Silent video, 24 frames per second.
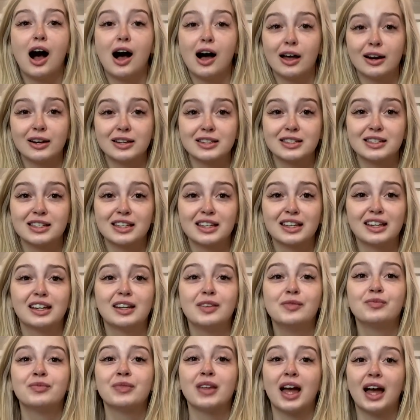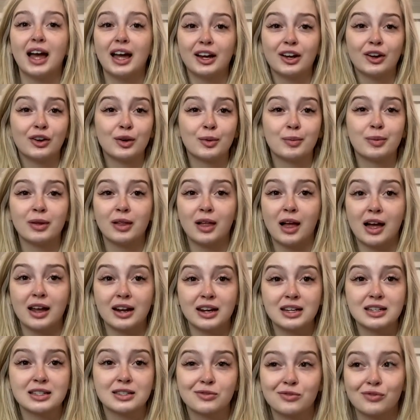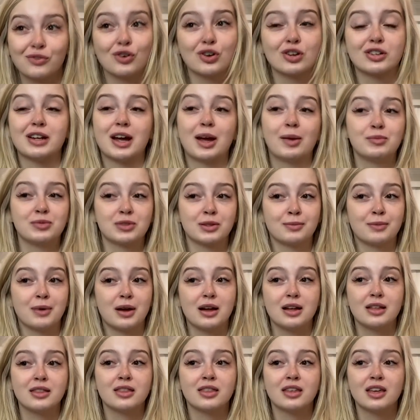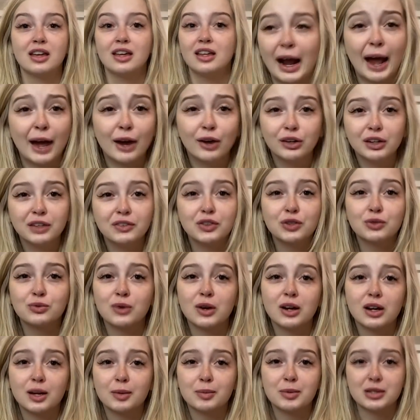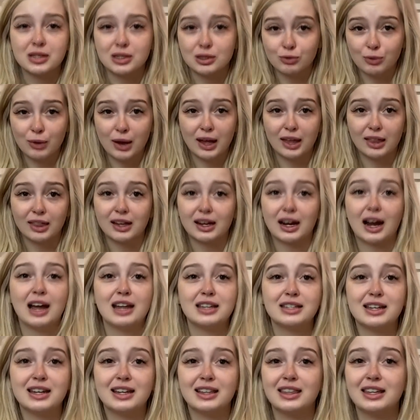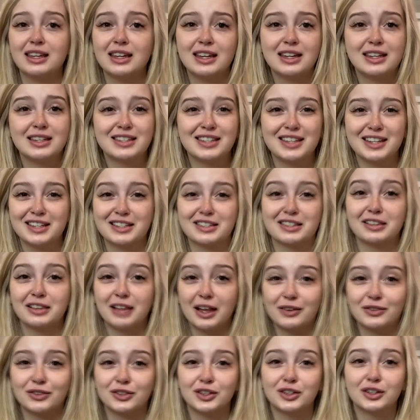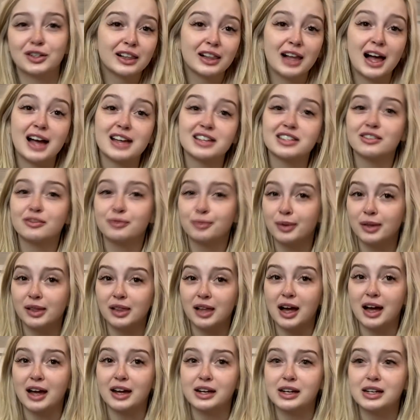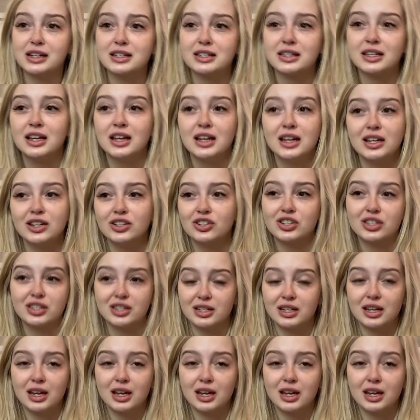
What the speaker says: Honestly, I go to Pilates 4 times a month. I don't even work up a sweat. Like, I take the easiest level class of Pilates just